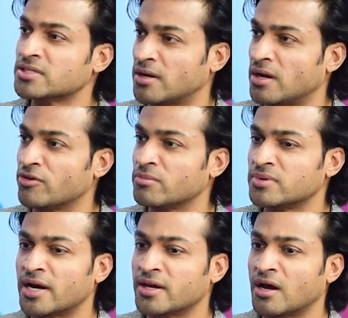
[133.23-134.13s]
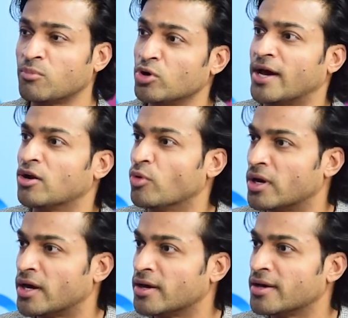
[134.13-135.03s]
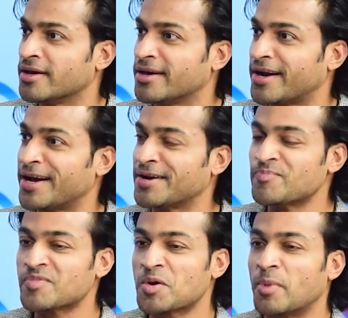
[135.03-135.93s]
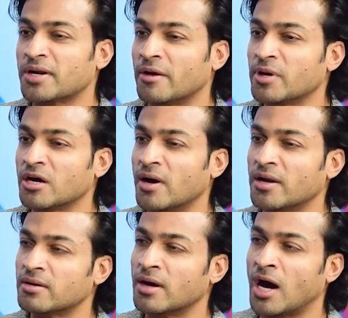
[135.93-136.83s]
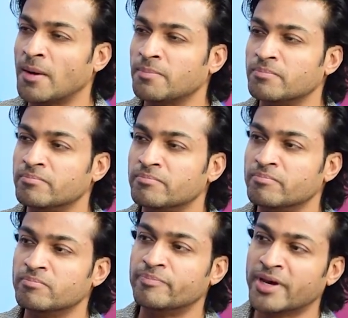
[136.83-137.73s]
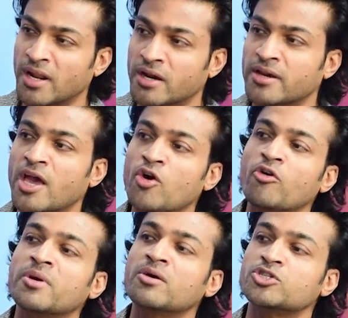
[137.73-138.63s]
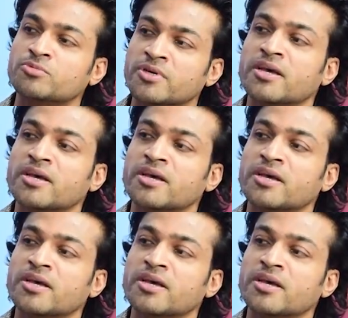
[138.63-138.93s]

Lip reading: this conundrum that we have to say dialogue, right? But sometimes you can say something without